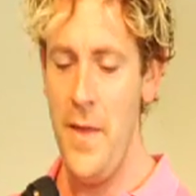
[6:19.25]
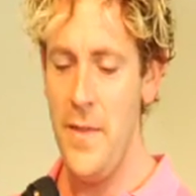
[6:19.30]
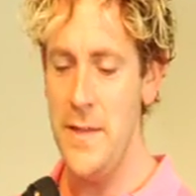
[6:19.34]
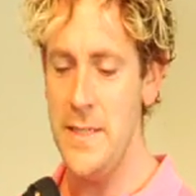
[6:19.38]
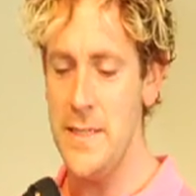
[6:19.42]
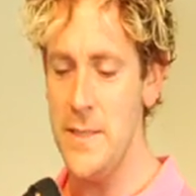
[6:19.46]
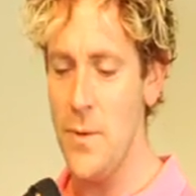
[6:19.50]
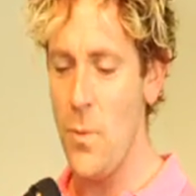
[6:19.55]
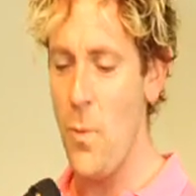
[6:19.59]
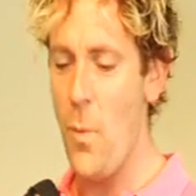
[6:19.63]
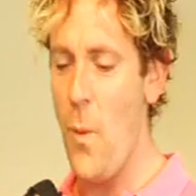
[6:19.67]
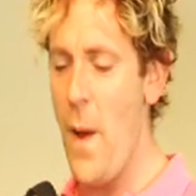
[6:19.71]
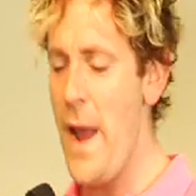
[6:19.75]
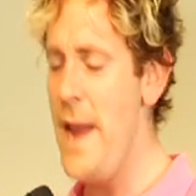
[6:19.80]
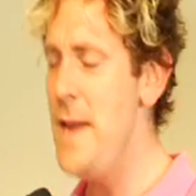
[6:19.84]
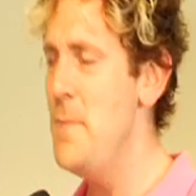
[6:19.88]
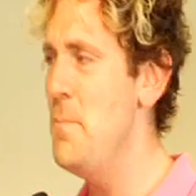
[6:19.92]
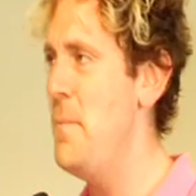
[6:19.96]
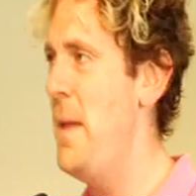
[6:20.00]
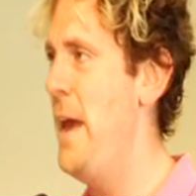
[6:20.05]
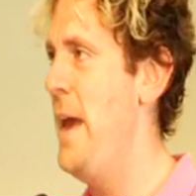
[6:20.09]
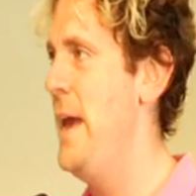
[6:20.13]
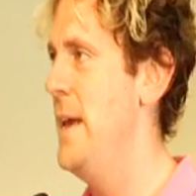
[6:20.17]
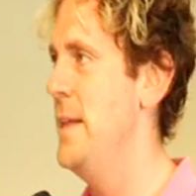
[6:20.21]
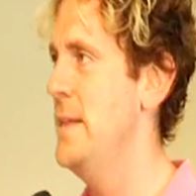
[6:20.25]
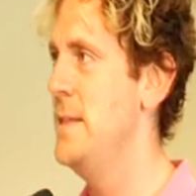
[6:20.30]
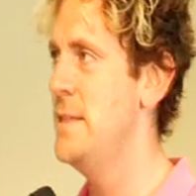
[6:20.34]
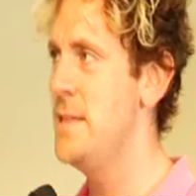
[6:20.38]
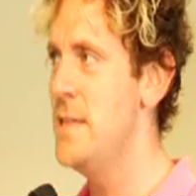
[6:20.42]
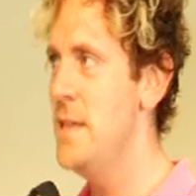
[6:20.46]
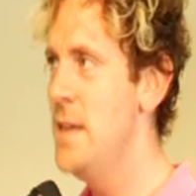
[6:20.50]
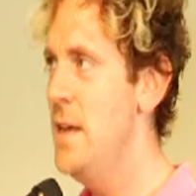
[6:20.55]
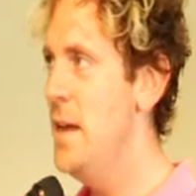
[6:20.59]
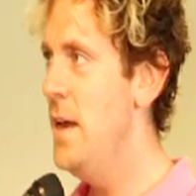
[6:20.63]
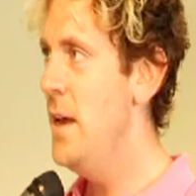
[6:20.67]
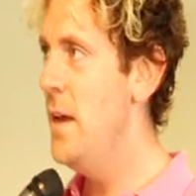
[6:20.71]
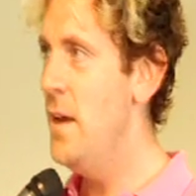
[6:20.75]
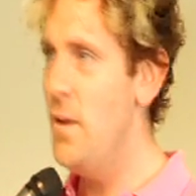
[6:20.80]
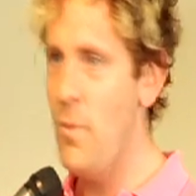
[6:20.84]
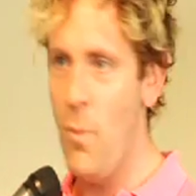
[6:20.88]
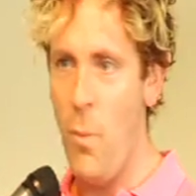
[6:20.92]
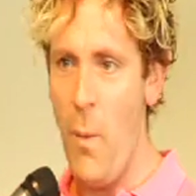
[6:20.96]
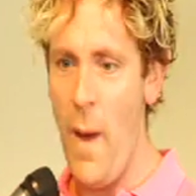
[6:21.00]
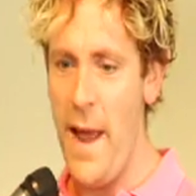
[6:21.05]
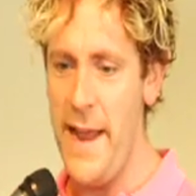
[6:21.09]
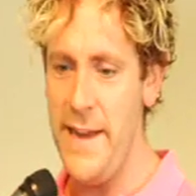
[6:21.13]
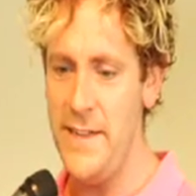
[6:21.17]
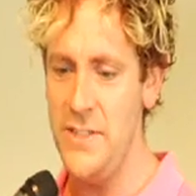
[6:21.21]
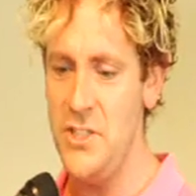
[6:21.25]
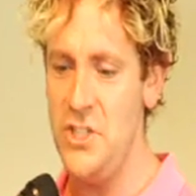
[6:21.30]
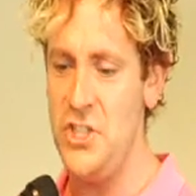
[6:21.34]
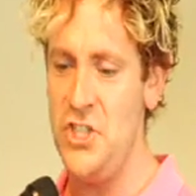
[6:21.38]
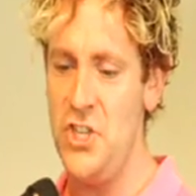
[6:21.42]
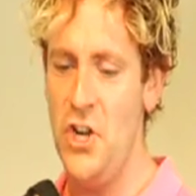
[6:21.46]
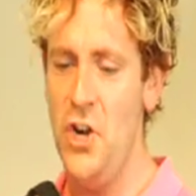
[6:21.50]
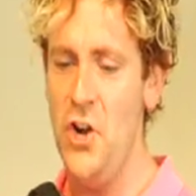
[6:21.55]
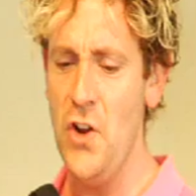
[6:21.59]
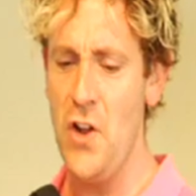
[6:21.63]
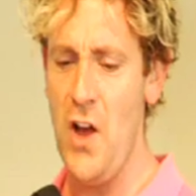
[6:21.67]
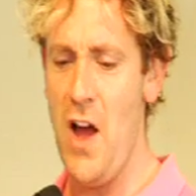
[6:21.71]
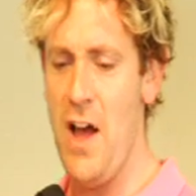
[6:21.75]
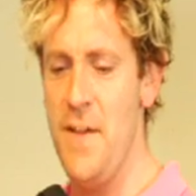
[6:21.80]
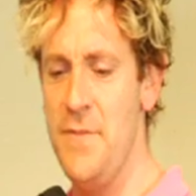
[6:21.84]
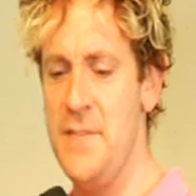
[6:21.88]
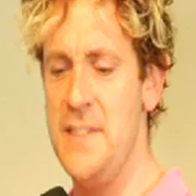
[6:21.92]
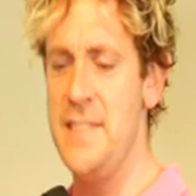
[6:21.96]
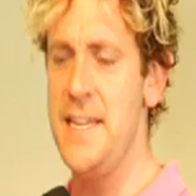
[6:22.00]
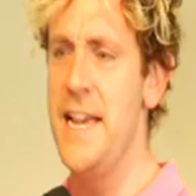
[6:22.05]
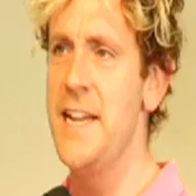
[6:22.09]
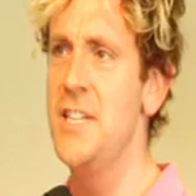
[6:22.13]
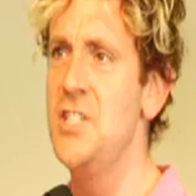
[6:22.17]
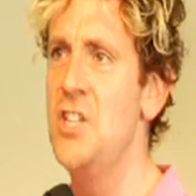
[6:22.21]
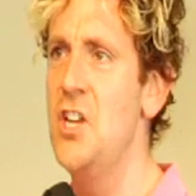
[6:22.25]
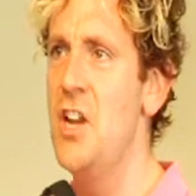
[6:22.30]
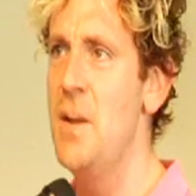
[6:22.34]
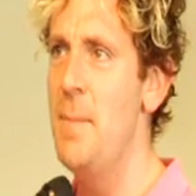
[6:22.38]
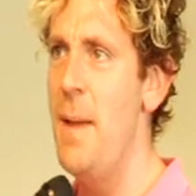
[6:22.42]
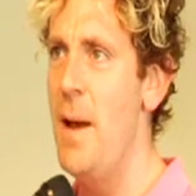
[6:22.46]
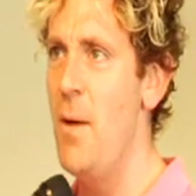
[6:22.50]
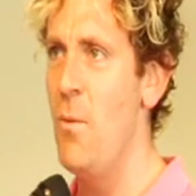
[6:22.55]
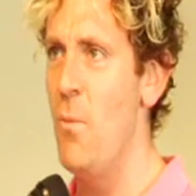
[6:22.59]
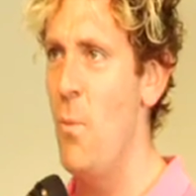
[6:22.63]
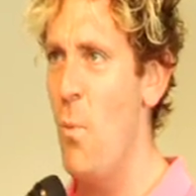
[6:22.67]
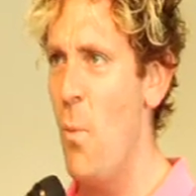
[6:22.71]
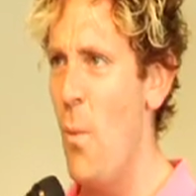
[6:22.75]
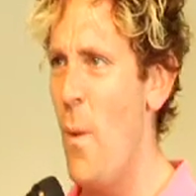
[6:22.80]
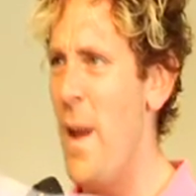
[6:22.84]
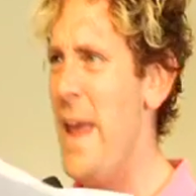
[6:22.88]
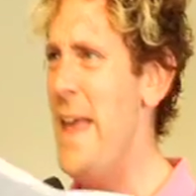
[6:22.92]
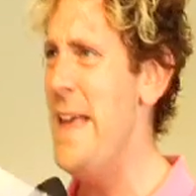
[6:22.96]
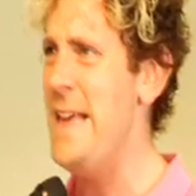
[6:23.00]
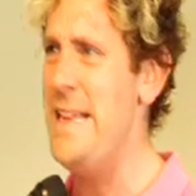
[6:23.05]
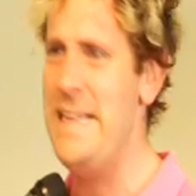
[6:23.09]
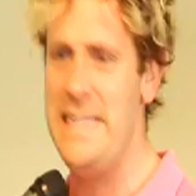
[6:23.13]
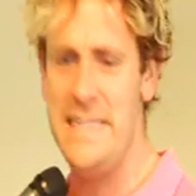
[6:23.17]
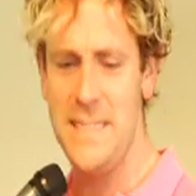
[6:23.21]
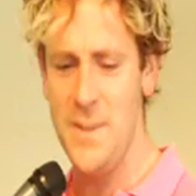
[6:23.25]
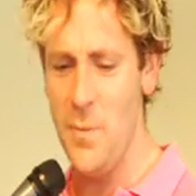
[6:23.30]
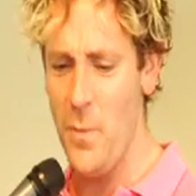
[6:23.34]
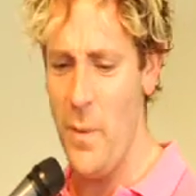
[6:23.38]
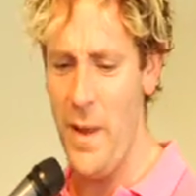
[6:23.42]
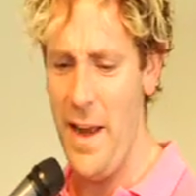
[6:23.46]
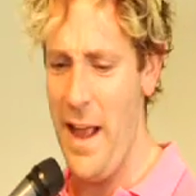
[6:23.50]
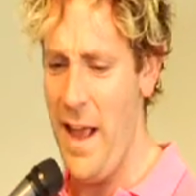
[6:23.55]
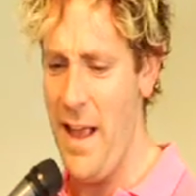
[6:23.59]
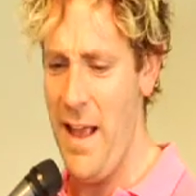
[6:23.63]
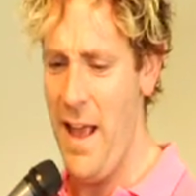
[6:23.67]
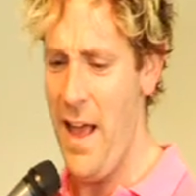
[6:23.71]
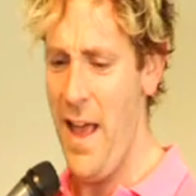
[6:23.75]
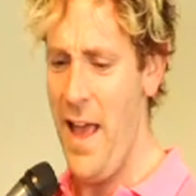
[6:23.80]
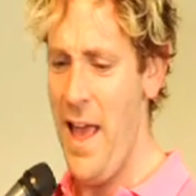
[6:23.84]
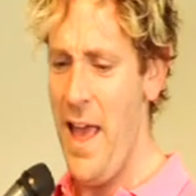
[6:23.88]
It's a white man's white jerk-off session about wind. What?